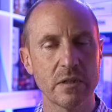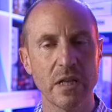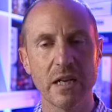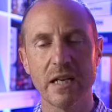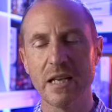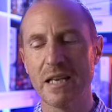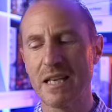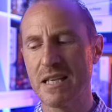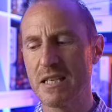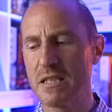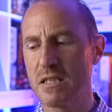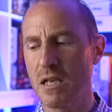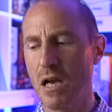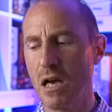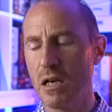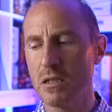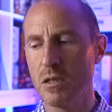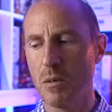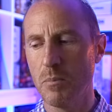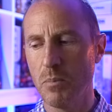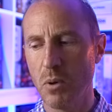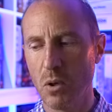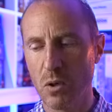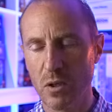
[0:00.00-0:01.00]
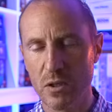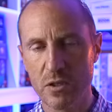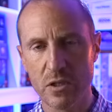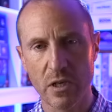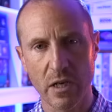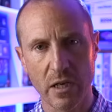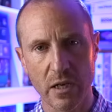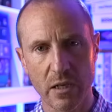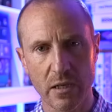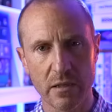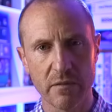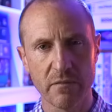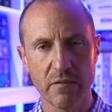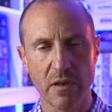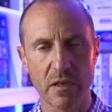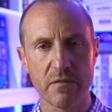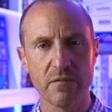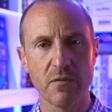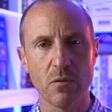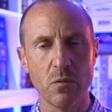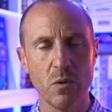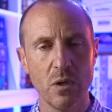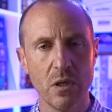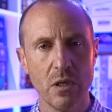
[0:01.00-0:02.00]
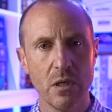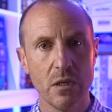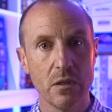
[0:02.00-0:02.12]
that it is unapologetically faithful